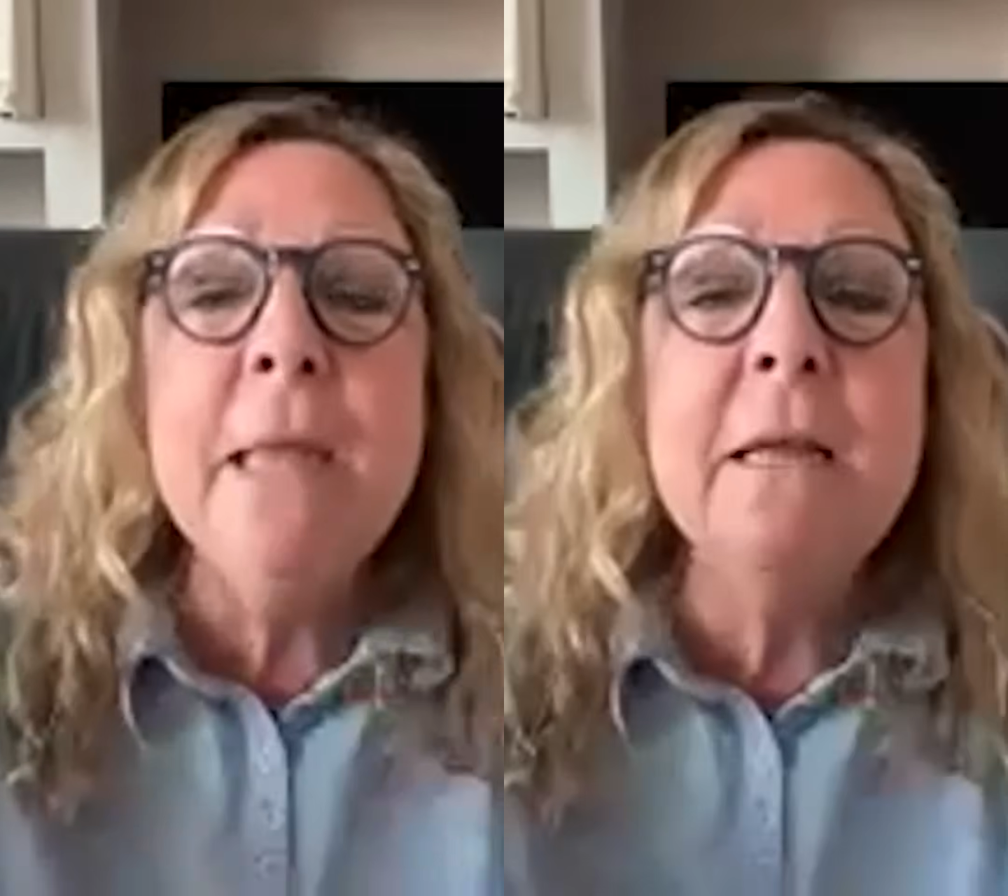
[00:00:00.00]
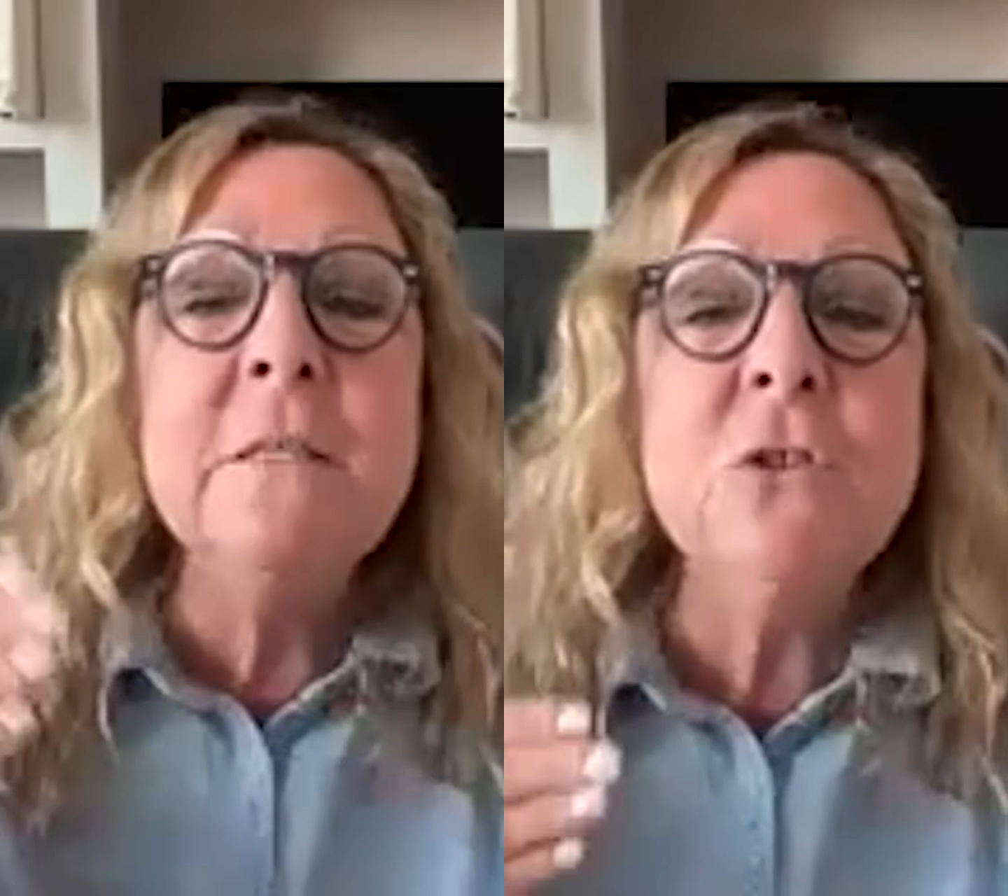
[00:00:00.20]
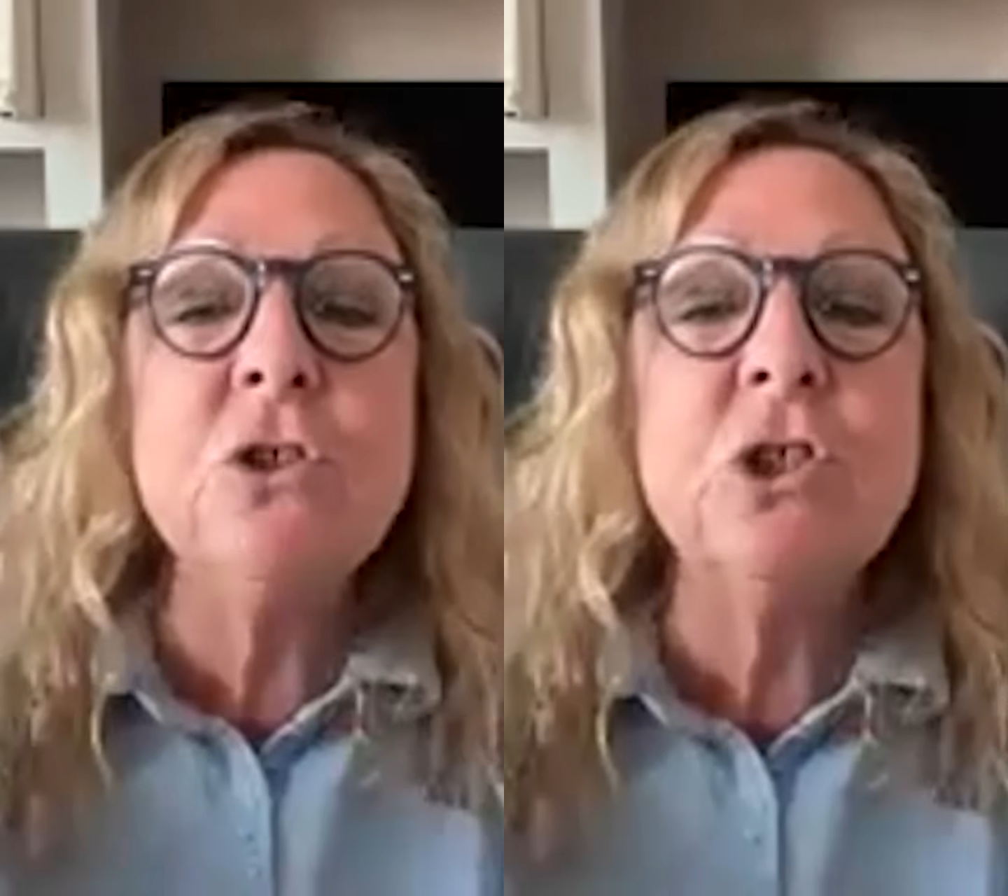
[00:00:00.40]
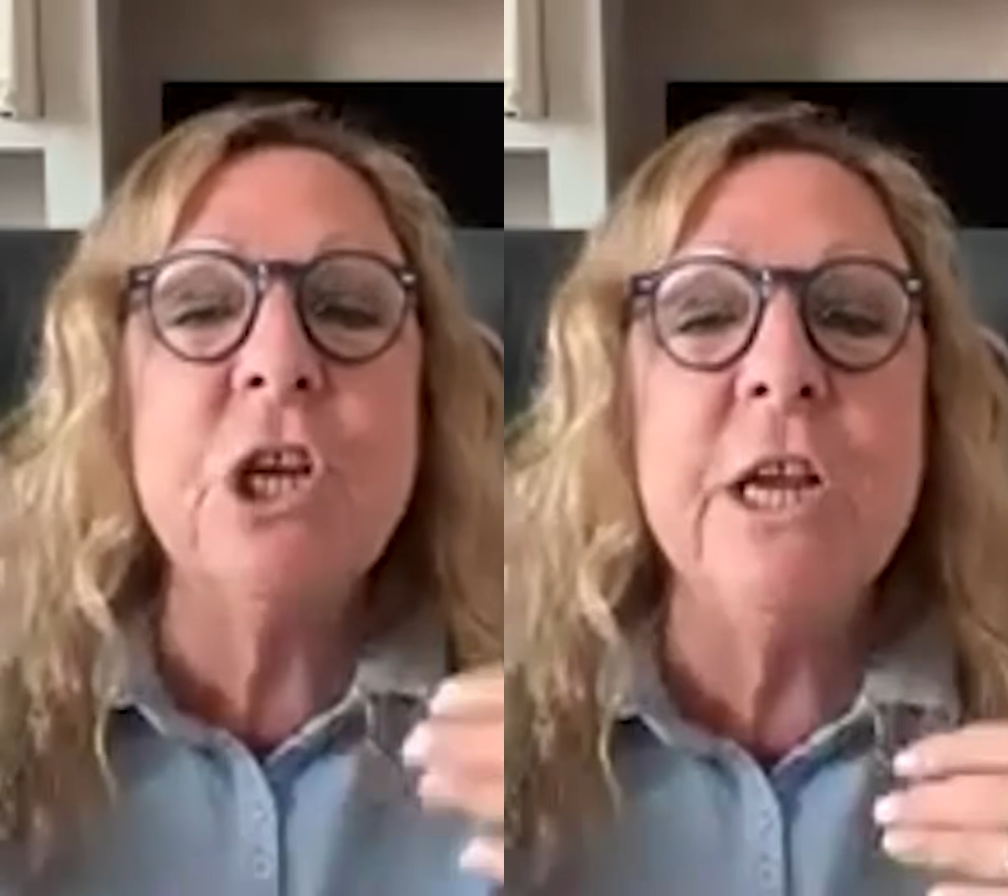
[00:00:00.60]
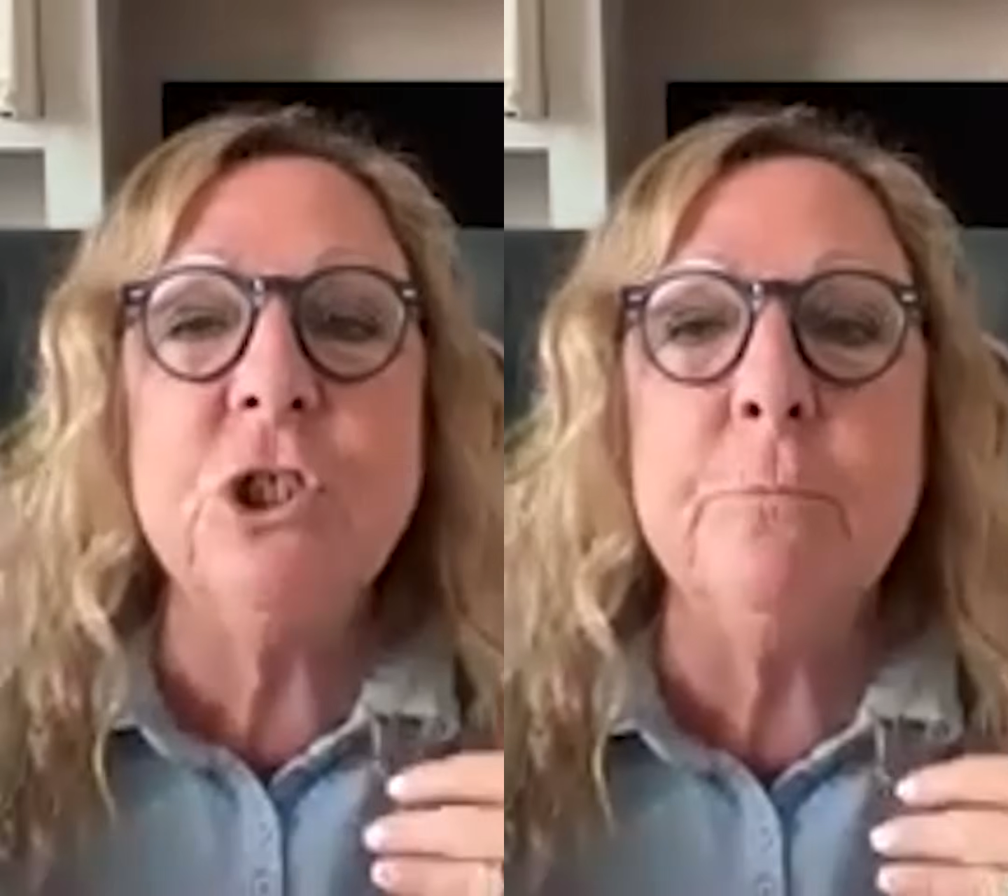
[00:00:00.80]

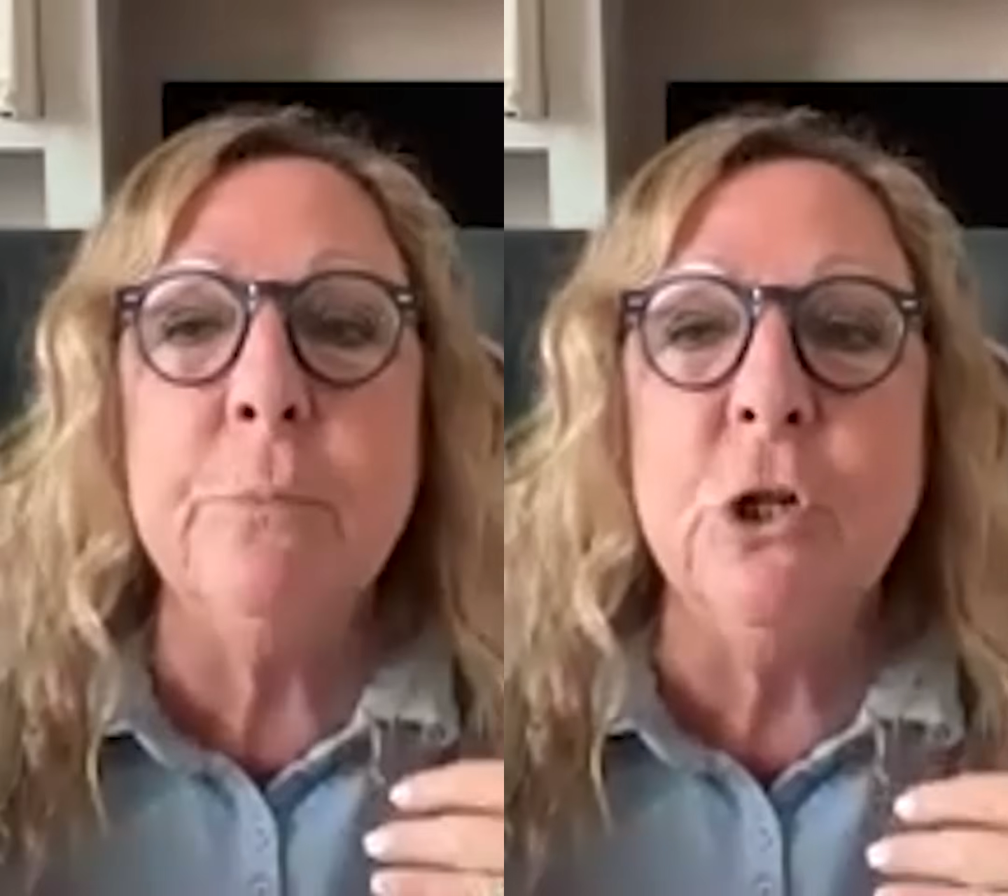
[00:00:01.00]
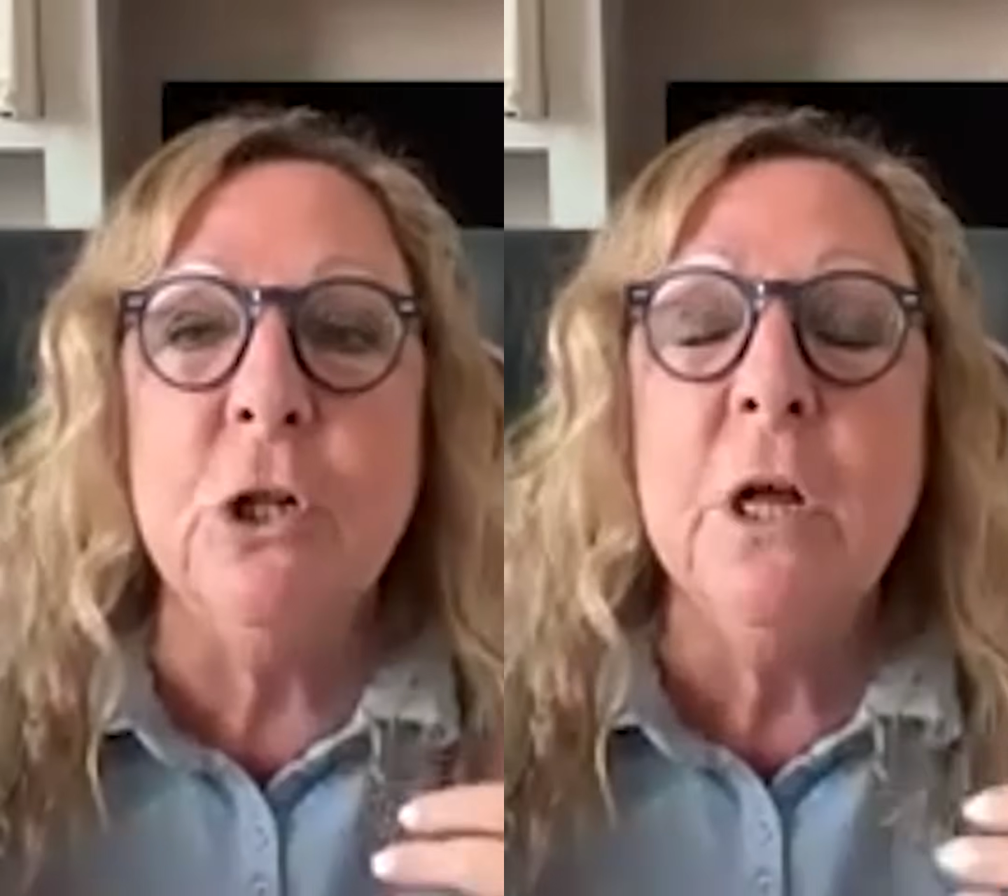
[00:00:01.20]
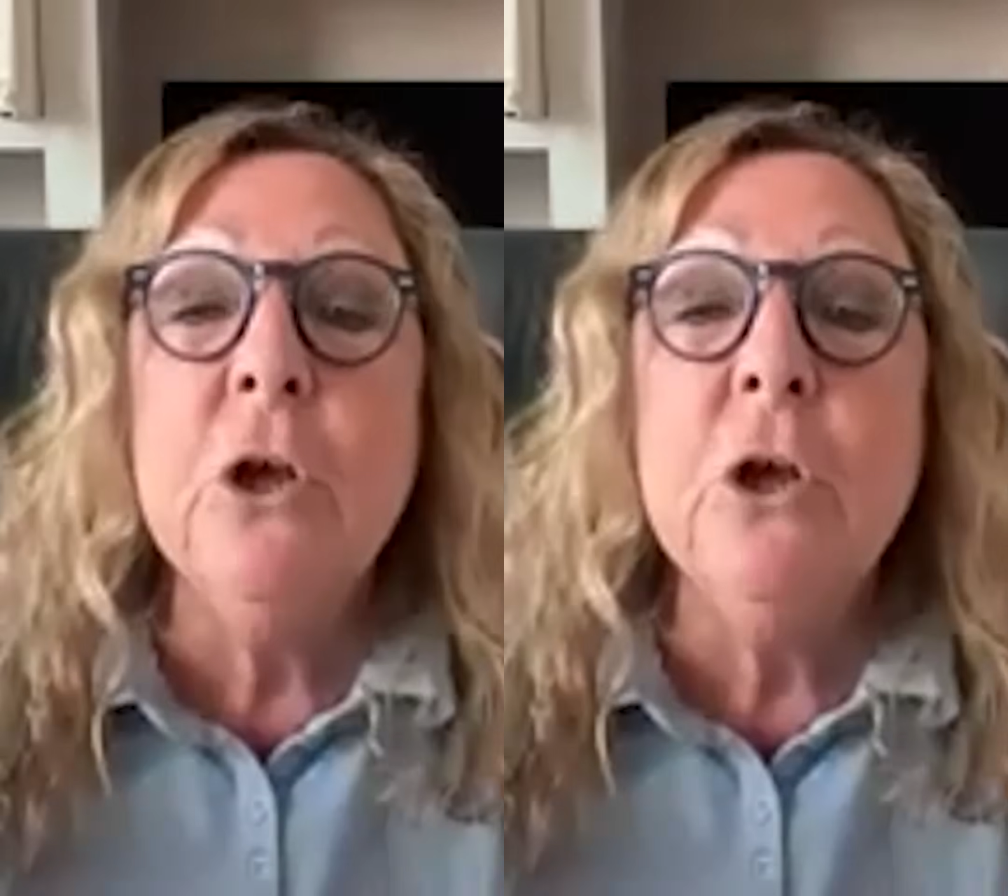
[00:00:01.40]
interchangeable.